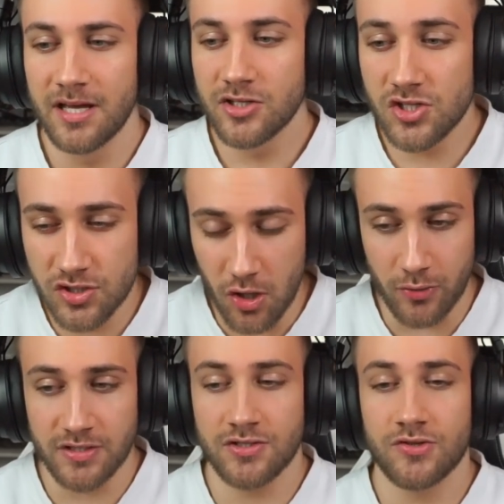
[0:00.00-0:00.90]

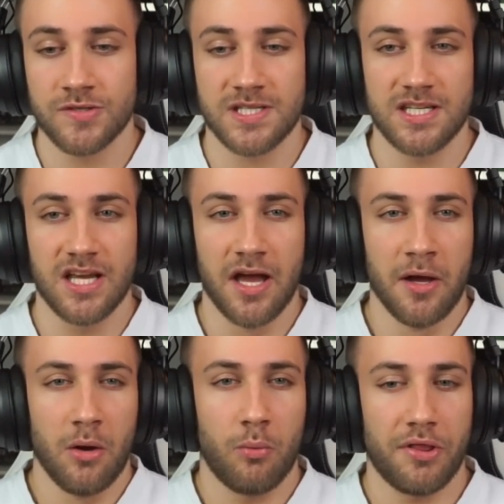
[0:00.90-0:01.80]
stoked to see
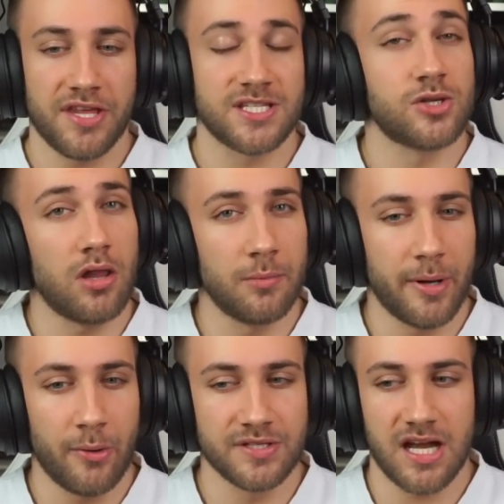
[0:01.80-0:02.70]
what this is all about.